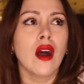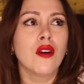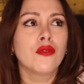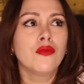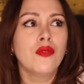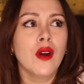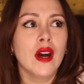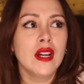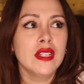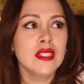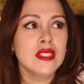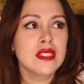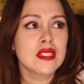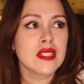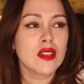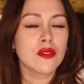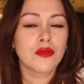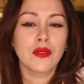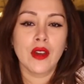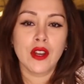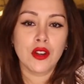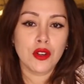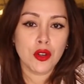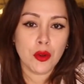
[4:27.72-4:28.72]
fund
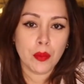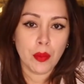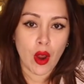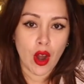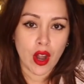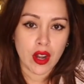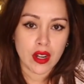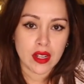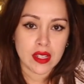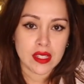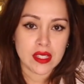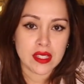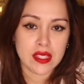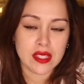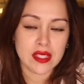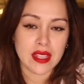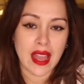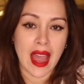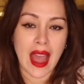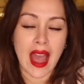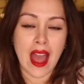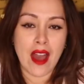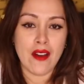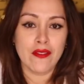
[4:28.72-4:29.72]
federal parks to
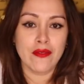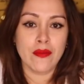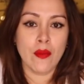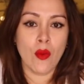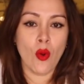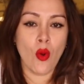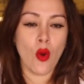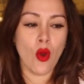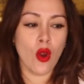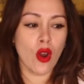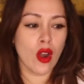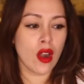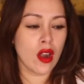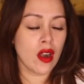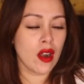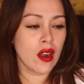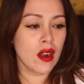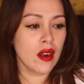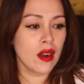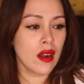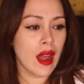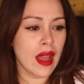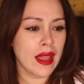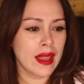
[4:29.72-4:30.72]
have
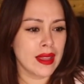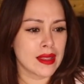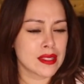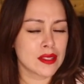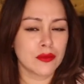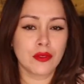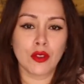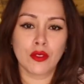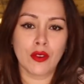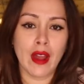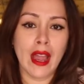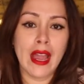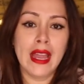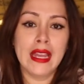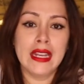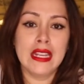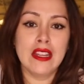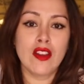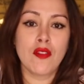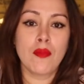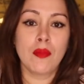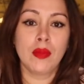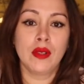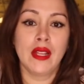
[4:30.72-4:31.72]
more, I guess, variety
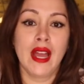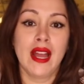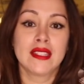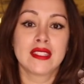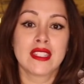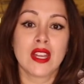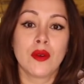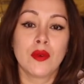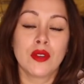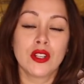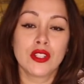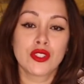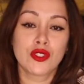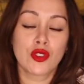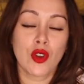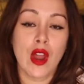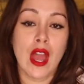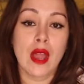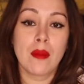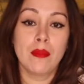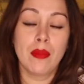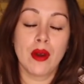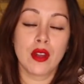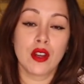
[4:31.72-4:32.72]
of plants that would
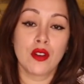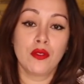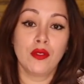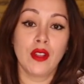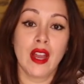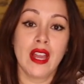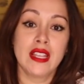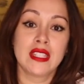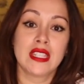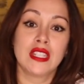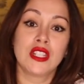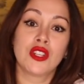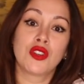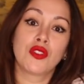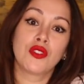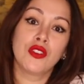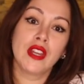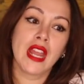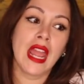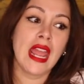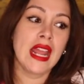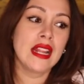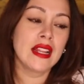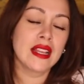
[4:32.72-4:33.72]
attract butterflies and
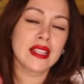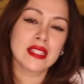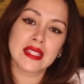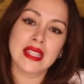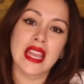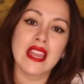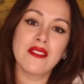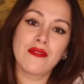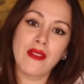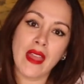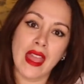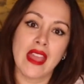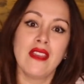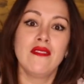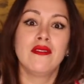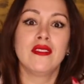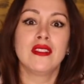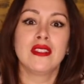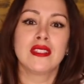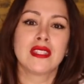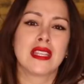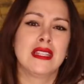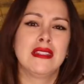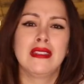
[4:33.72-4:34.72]
create like safe
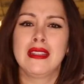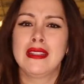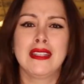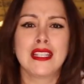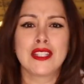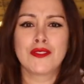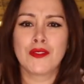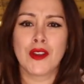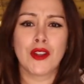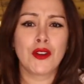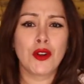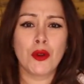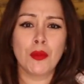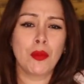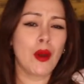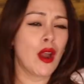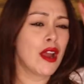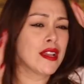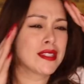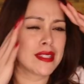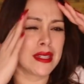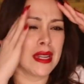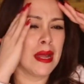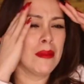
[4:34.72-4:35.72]
havens in these federal
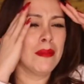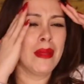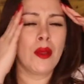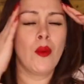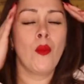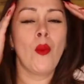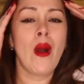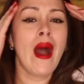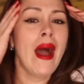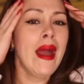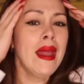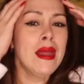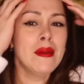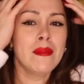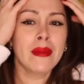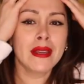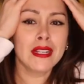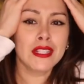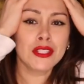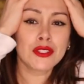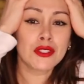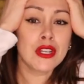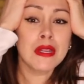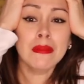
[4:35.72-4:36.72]
parks. And I'm like, why am
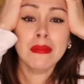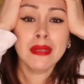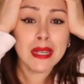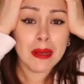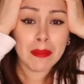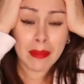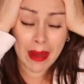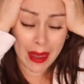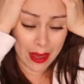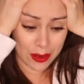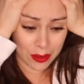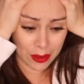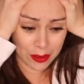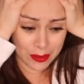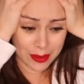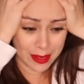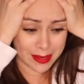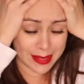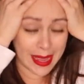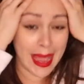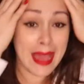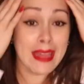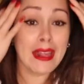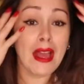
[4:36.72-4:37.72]
I dreaming about all
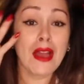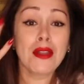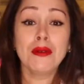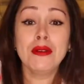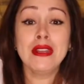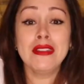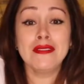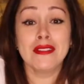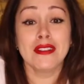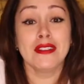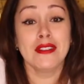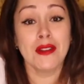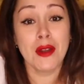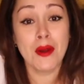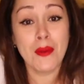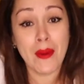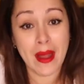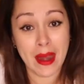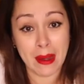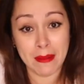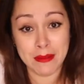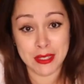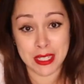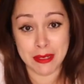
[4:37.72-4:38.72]
this? I don't even know
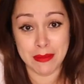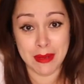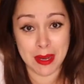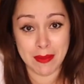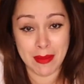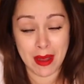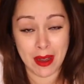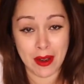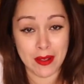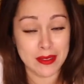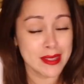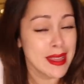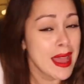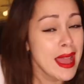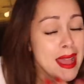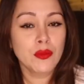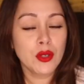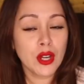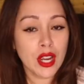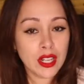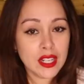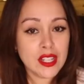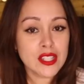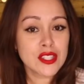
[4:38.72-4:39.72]
why I'm dreaming about all this.
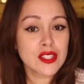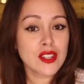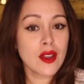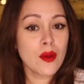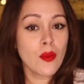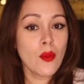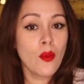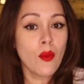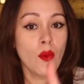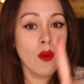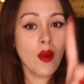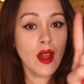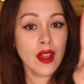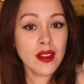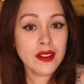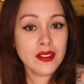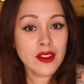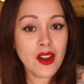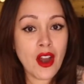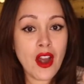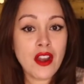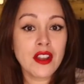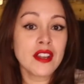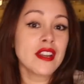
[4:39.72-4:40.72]
We're gonna start one
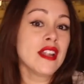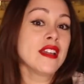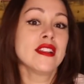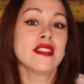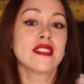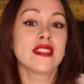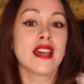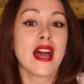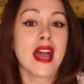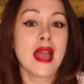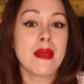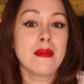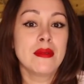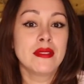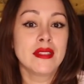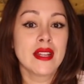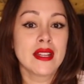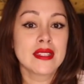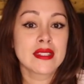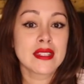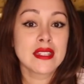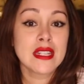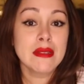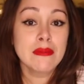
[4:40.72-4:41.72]
garden at a time, and
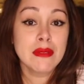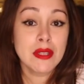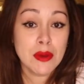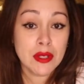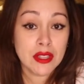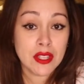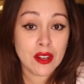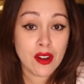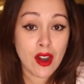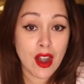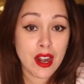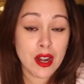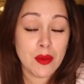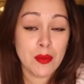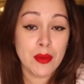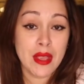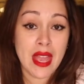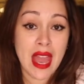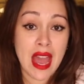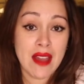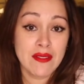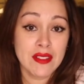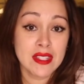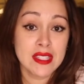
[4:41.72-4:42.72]
that's gonna be with the garden we
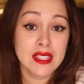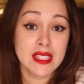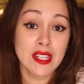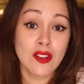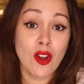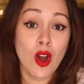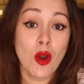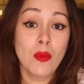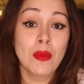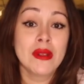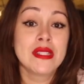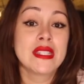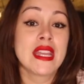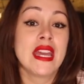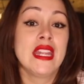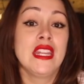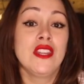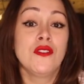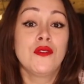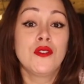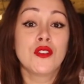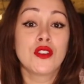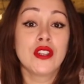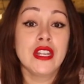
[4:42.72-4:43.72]
have in St. Albans. And
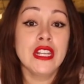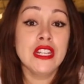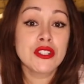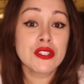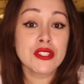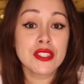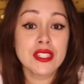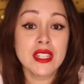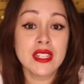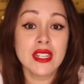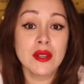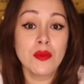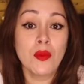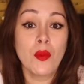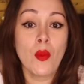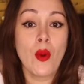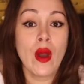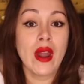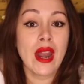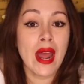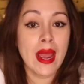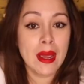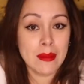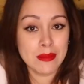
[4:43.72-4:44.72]
if you're interested in
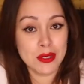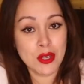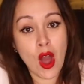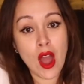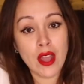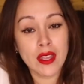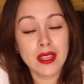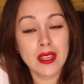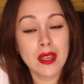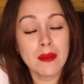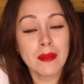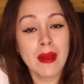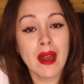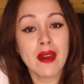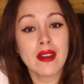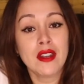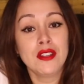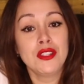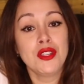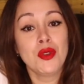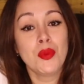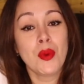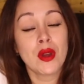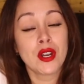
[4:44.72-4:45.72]
what I am talking about
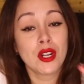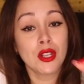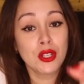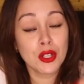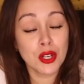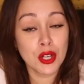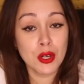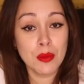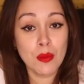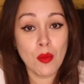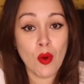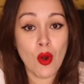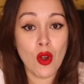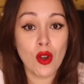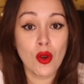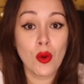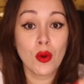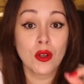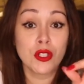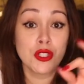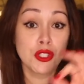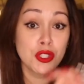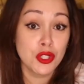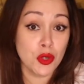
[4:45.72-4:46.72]
and you want to learn more
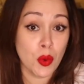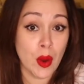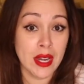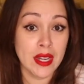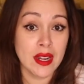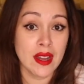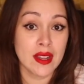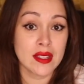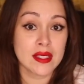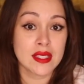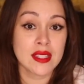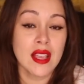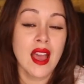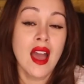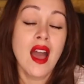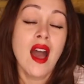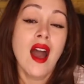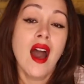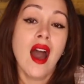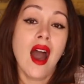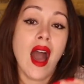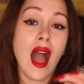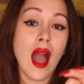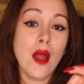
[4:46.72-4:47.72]
or join us,
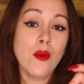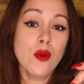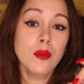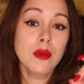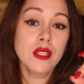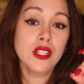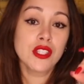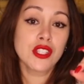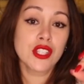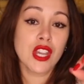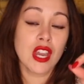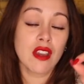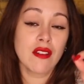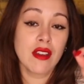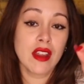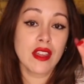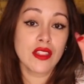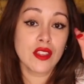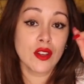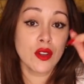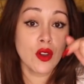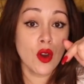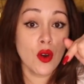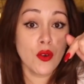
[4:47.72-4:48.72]
I will be sharing
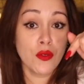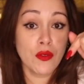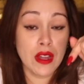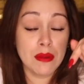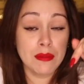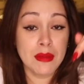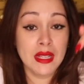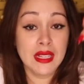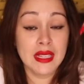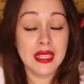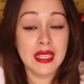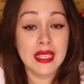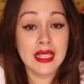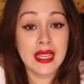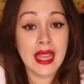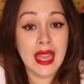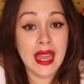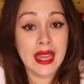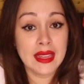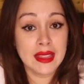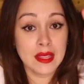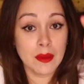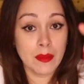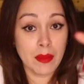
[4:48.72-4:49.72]
the GoFundMe link
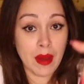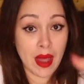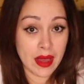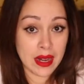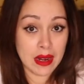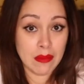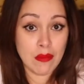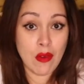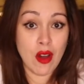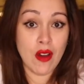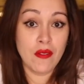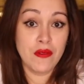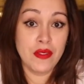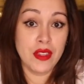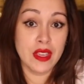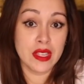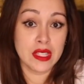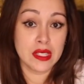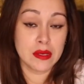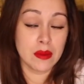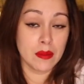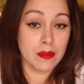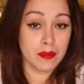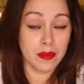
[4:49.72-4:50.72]
at the bottom of
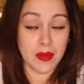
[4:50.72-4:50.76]
this